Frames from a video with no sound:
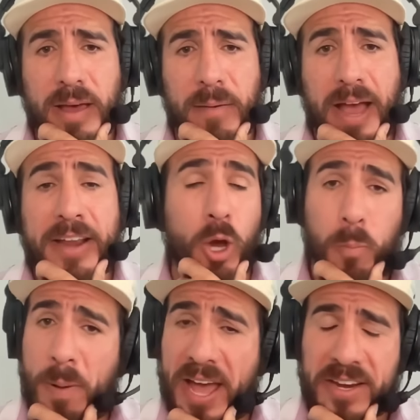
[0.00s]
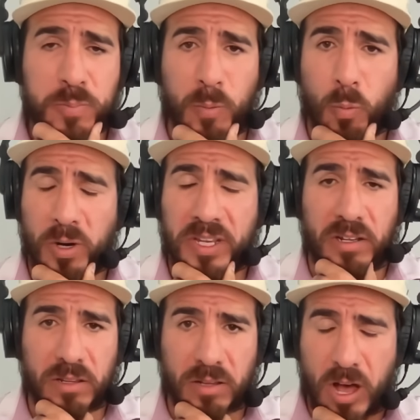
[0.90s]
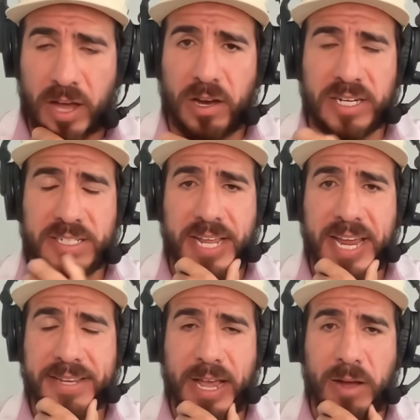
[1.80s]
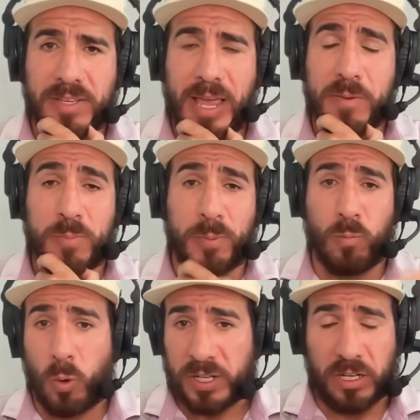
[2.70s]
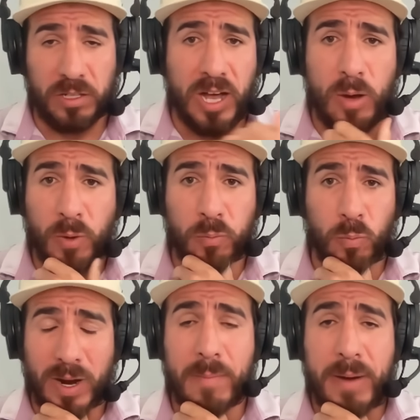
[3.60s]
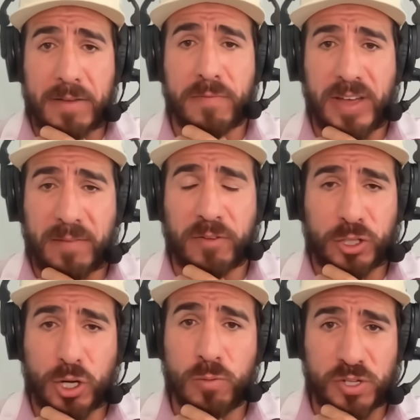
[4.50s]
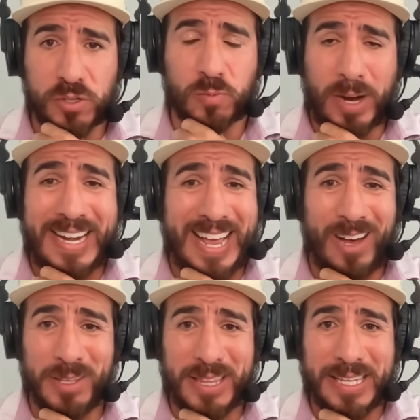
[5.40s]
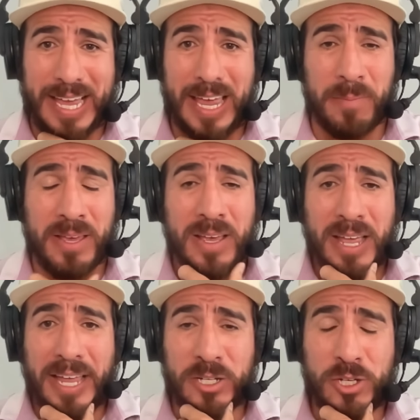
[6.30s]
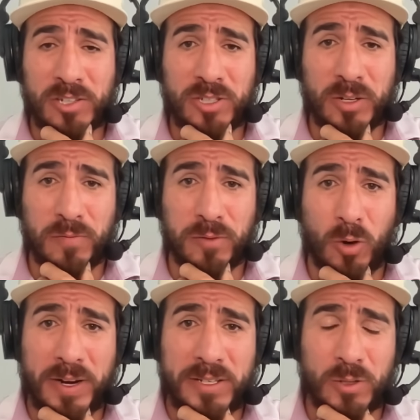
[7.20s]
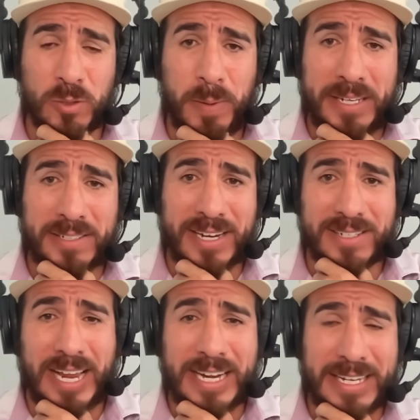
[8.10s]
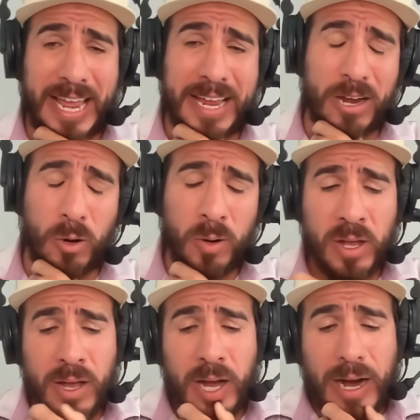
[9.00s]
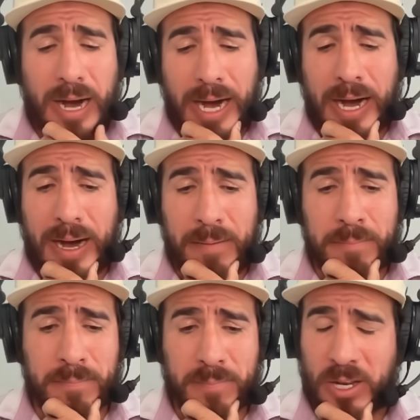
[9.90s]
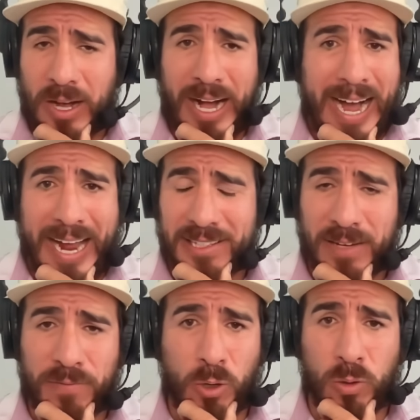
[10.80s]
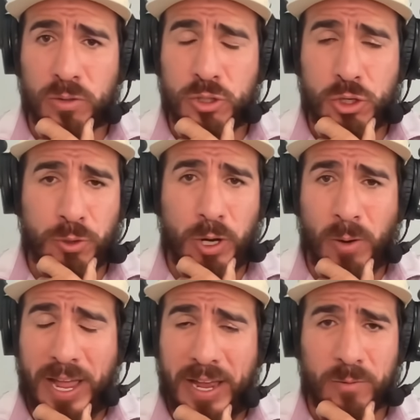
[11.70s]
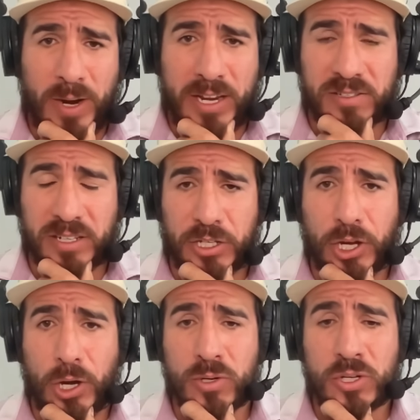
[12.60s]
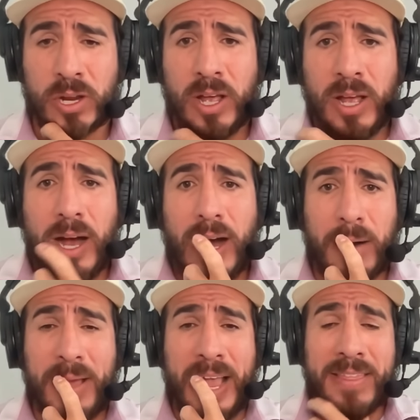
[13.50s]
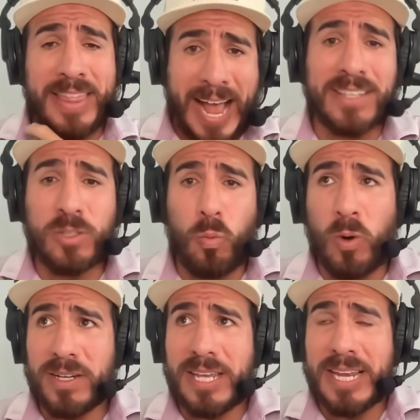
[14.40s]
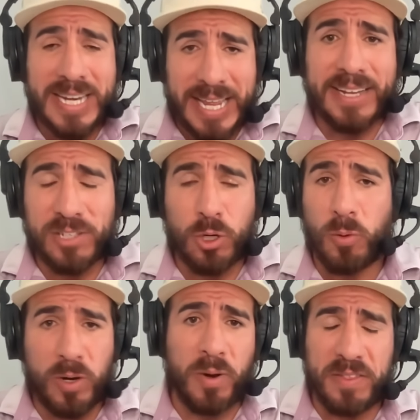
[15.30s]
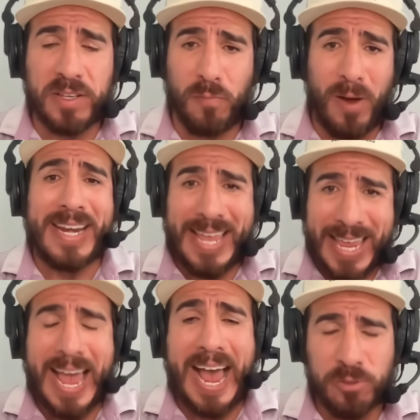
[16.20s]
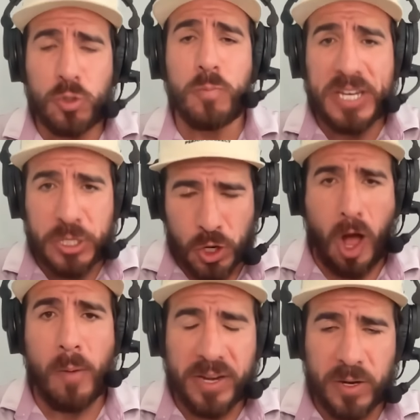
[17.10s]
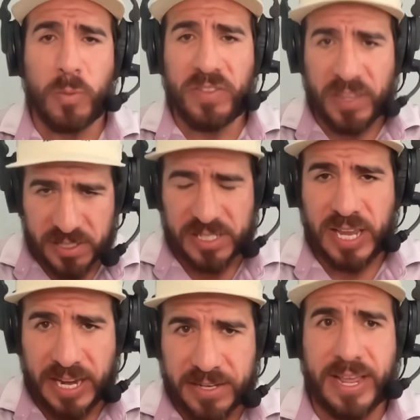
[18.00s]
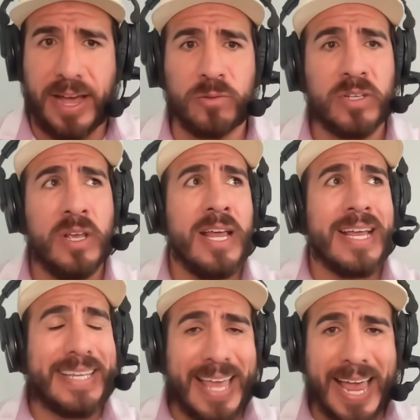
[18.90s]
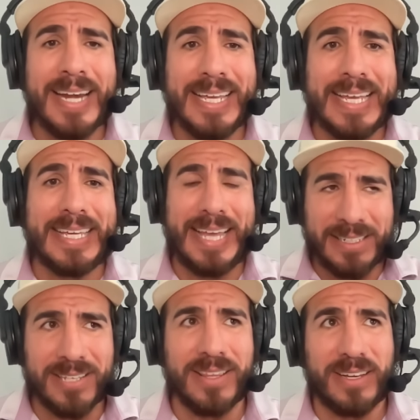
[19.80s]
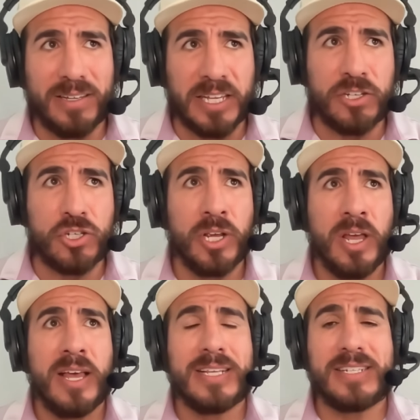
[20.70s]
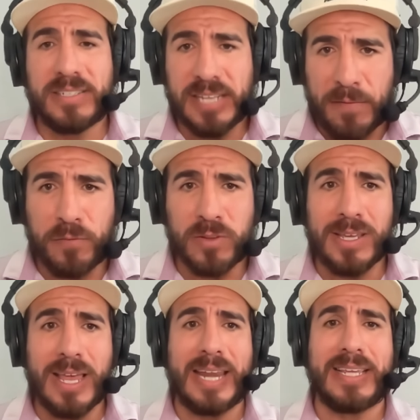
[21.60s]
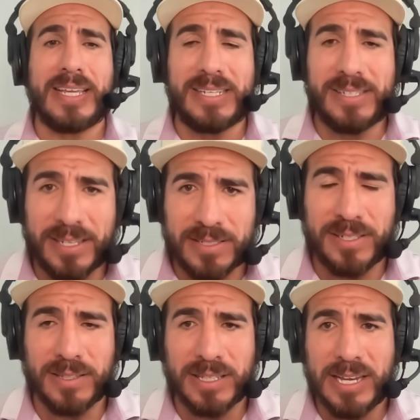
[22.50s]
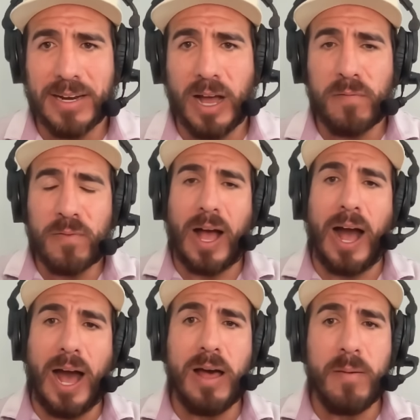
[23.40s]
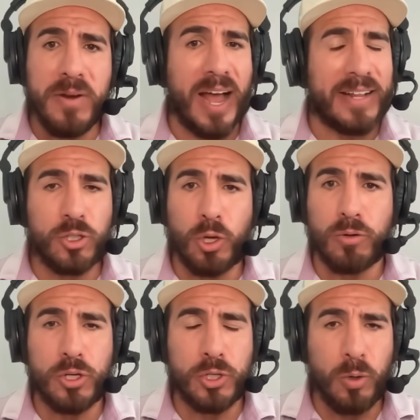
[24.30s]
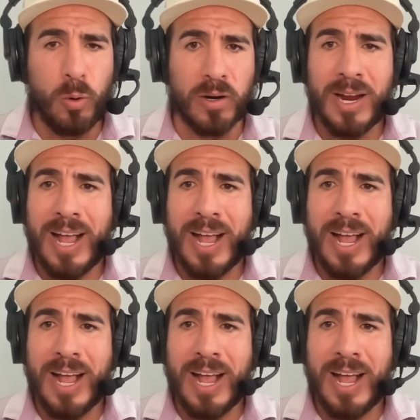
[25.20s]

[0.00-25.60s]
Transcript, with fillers: I know Paddy's been working a lot on his takedown game. He's been working a lot with one of my favorite coaches right now in the game, and Justin Flores, who's based out of San Diego. Um, you know, high level judo and wrestling coach. Um, and that's what he needs in order to win this fight. He has to be dominant with his takedowns. Can he get to the clinch? safely and consistently enough I'm not so sure.